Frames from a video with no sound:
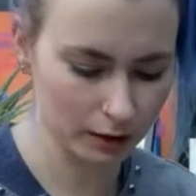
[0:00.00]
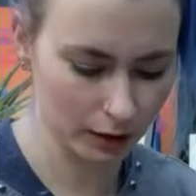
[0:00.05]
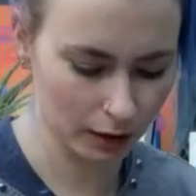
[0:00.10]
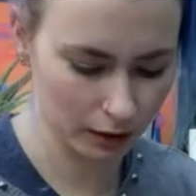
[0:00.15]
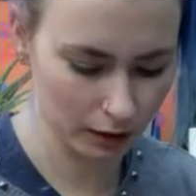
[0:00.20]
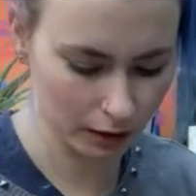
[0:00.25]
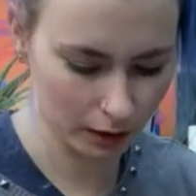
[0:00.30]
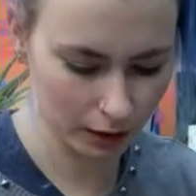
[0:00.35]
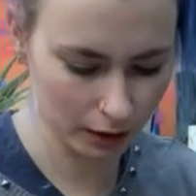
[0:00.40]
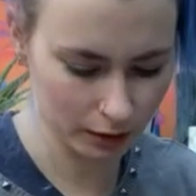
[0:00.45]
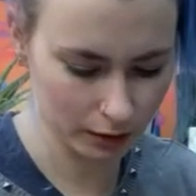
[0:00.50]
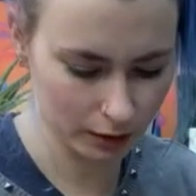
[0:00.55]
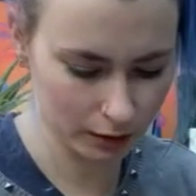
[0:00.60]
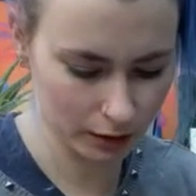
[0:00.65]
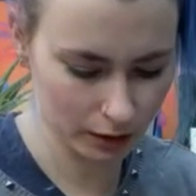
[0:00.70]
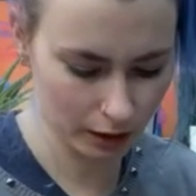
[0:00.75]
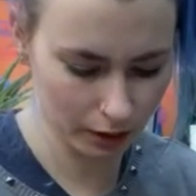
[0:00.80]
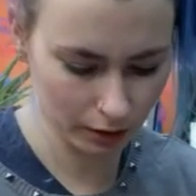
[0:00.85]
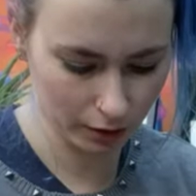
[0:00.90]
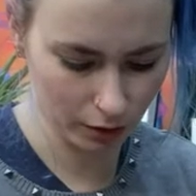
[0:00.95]
and then I can just
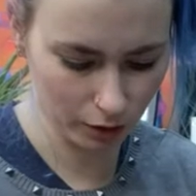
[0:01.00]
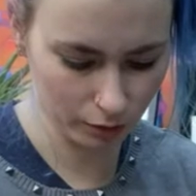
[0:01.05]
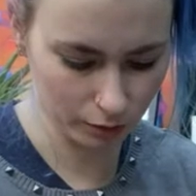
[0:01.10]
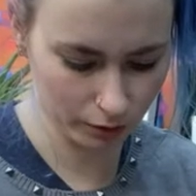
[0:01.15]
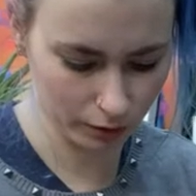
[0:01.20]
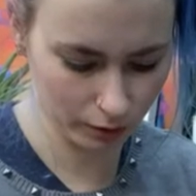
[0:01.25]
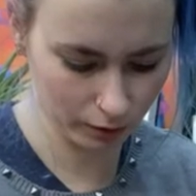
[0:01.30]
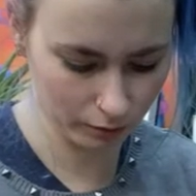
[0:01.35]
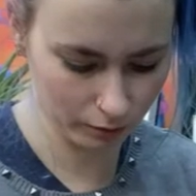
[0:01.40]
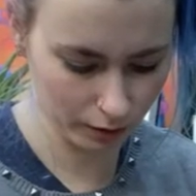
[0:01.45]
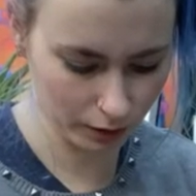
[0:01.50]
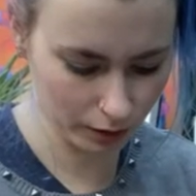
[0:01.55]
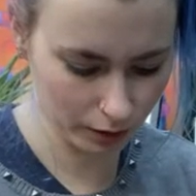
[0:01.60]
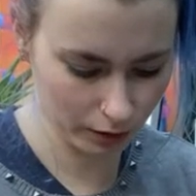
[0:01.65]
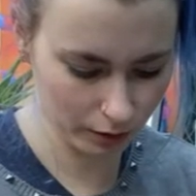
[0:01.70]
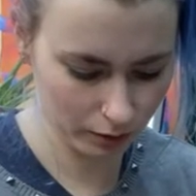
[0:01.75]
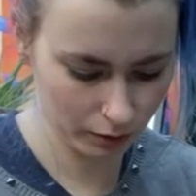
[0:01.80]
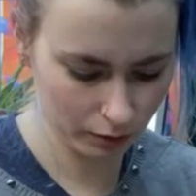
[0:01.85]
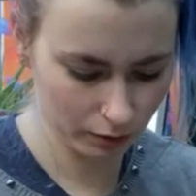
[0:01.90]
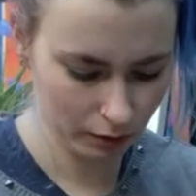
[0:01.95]
take the whole
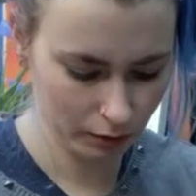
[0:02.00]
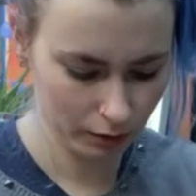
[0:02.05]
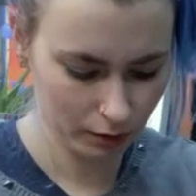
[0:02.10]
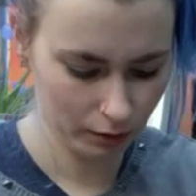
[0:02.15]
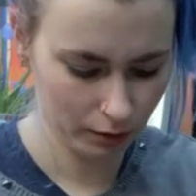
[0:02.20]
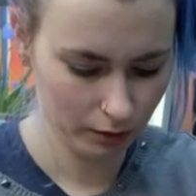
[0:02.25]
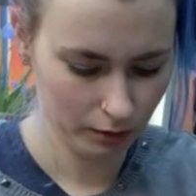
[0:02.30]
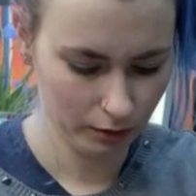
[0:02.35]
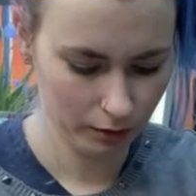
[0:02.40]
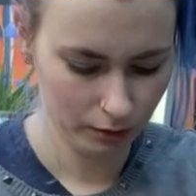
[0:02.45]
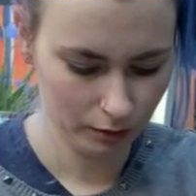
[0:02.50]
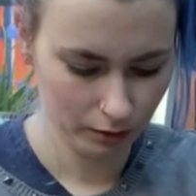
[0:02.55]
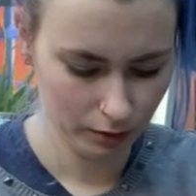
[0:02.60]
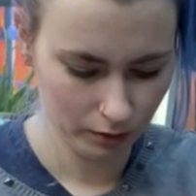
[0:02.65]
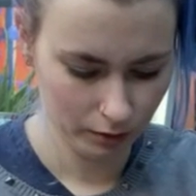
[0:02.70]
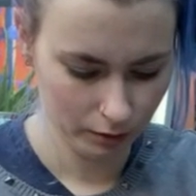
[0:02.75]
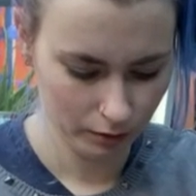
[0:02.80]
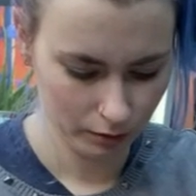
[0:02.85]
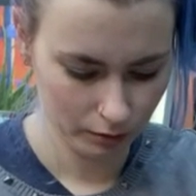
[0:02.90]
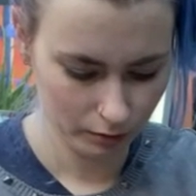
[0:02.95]
unit
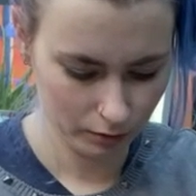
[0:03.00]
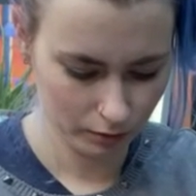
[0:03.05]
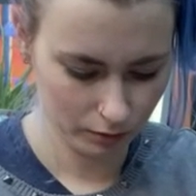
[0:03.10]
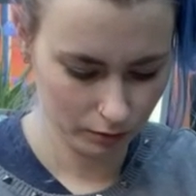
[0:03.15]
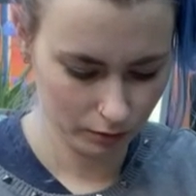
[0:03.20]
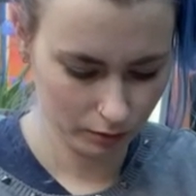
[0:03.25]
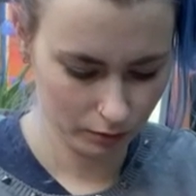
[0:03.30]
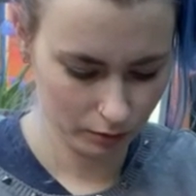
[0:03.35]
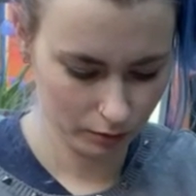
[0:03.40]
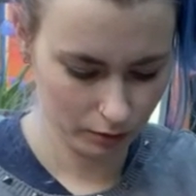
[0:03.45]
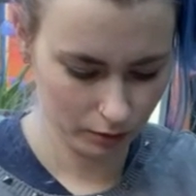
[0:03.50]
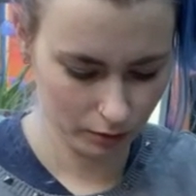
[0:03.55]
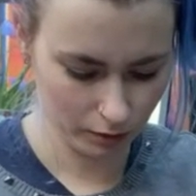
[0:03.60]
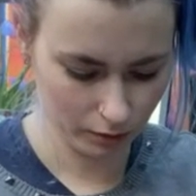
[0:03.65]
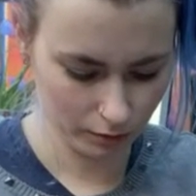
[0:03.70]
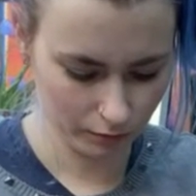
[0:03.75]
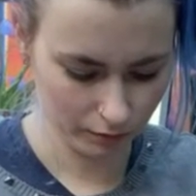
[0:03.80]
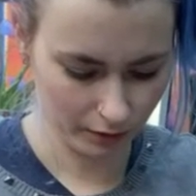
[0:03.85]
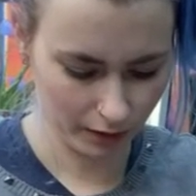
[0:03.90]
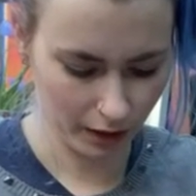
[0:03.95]
to the
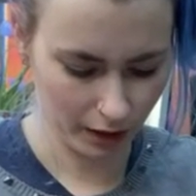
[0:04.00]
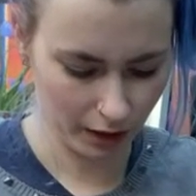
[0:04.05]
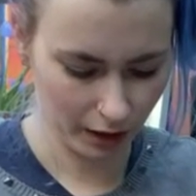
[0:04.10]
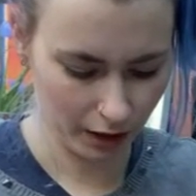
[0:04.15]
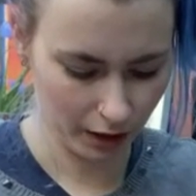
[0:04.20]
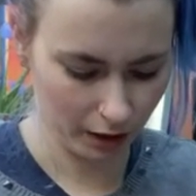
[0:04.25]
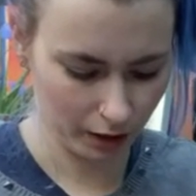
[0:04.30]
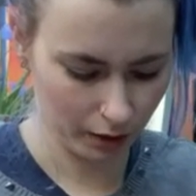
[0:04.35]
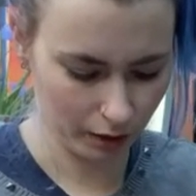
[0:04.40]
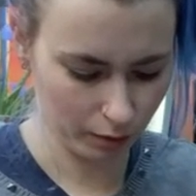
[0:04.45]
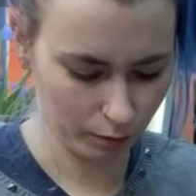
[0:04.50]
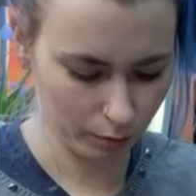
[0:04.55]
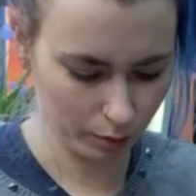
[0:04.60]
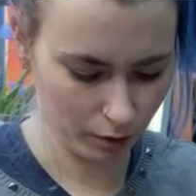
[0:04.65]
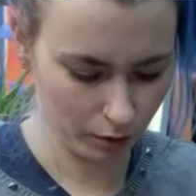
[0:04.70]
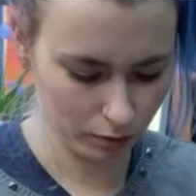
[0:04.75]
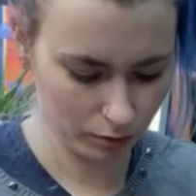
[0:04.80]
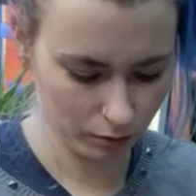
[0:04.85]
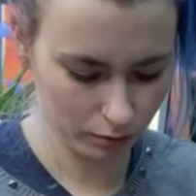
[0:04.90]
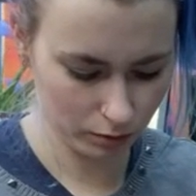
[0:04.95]
vet in the
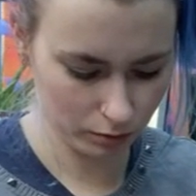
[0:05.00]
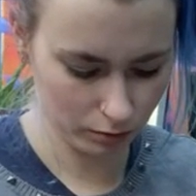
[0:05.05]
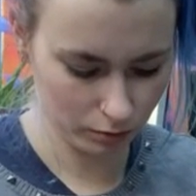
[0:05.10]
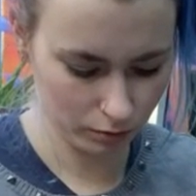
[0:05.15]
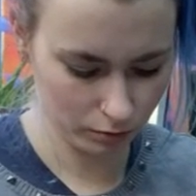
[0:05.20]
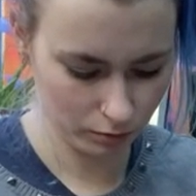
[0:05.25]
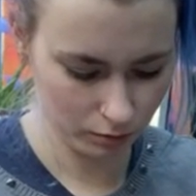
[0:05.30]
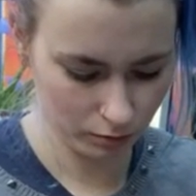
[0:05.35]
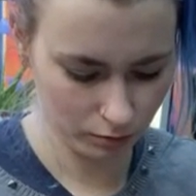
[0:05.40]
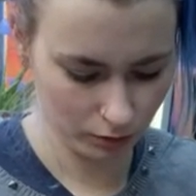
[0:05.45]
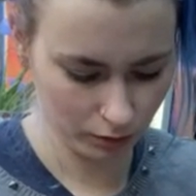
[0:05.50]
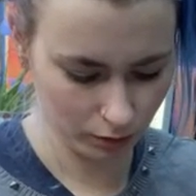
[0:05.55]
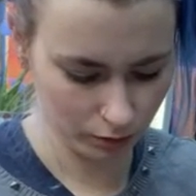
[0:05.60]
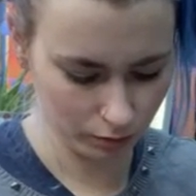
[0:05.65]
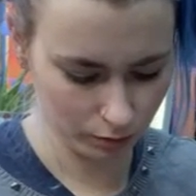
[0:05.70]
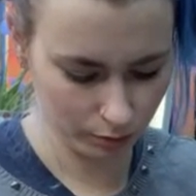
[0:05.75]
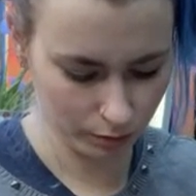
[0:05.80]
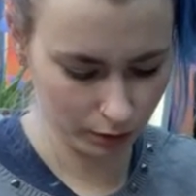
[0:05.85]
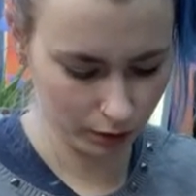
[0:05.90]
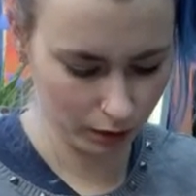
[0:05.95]
box. That
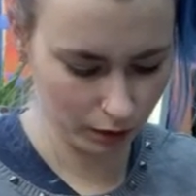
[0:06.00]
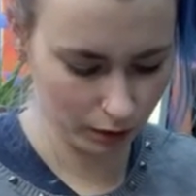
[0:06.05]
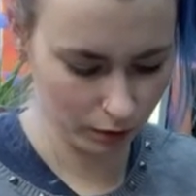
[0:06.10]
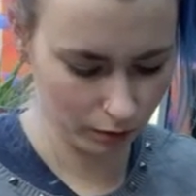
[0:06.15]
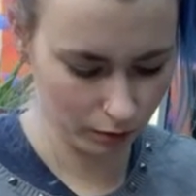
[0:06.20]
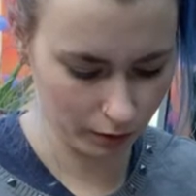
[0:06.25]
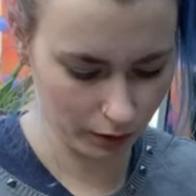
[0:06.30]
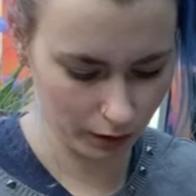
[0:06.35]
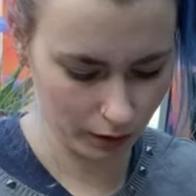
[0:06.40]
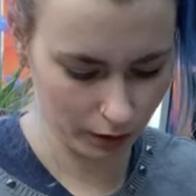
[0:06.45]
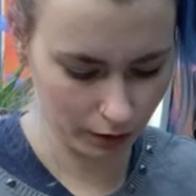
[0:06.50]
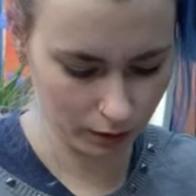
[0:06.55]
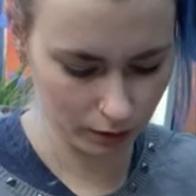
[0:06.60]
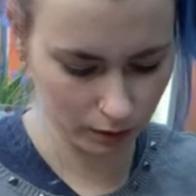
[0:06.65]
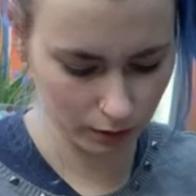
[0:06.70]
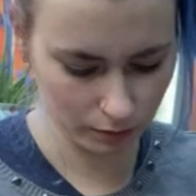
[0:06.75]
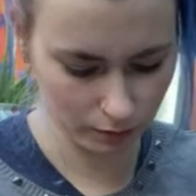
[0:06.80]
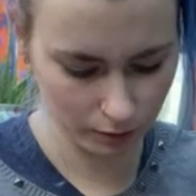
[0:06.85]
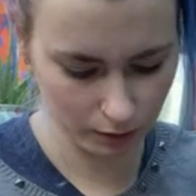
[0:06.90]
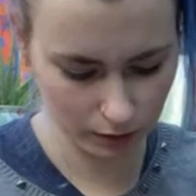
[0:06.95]
would be quite
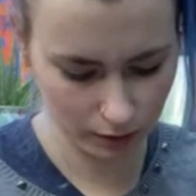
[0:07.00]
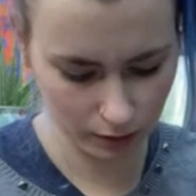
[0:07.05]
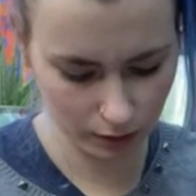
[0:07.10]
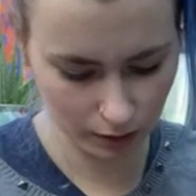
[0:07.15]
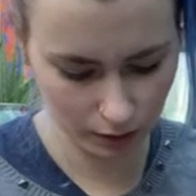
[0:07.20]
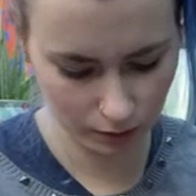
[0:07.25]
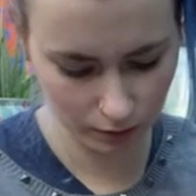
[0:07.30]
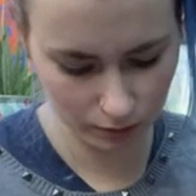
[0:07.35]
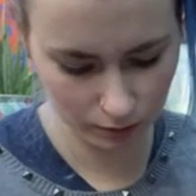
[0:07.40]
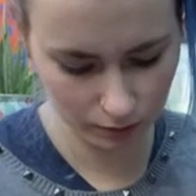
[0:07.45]
handy, wouldn't it?